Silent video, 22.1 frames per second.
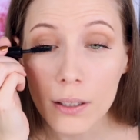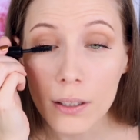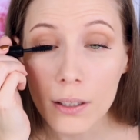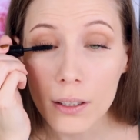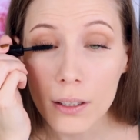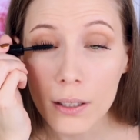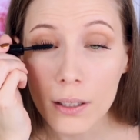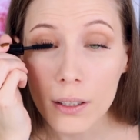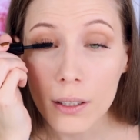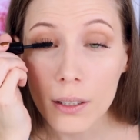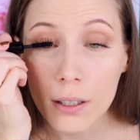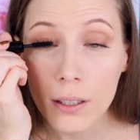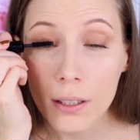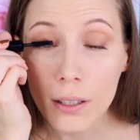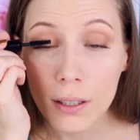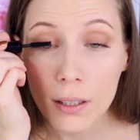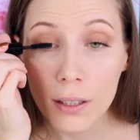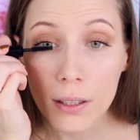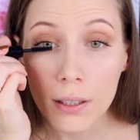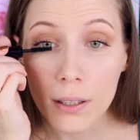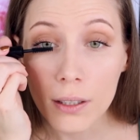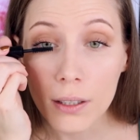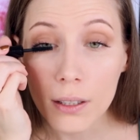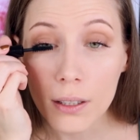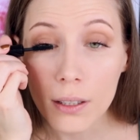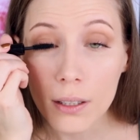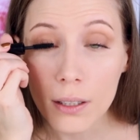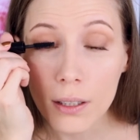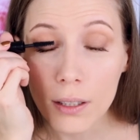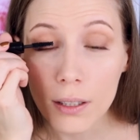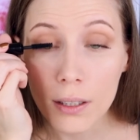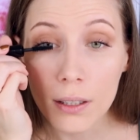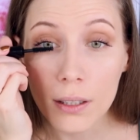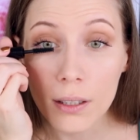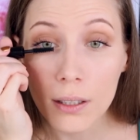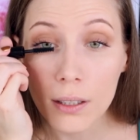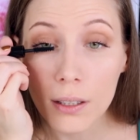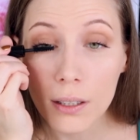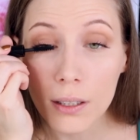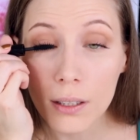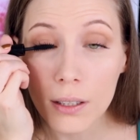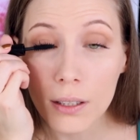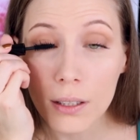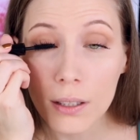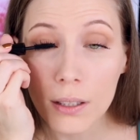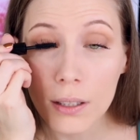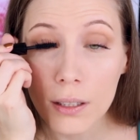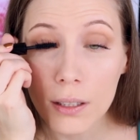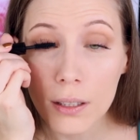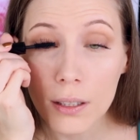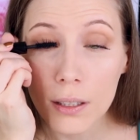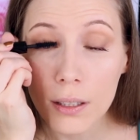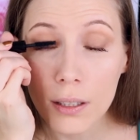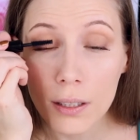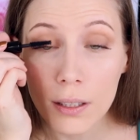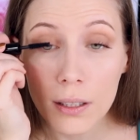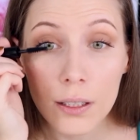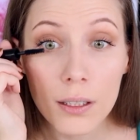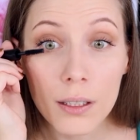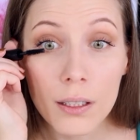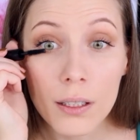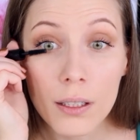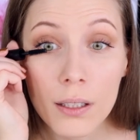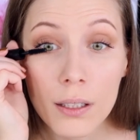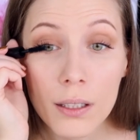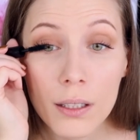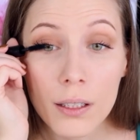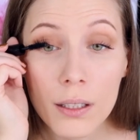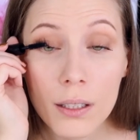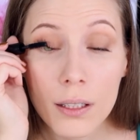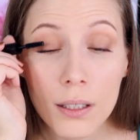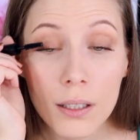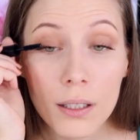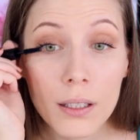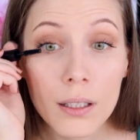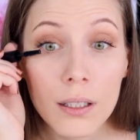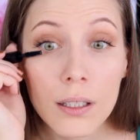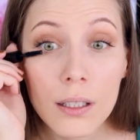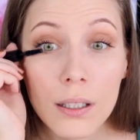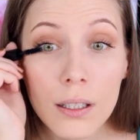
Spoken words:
[no speech]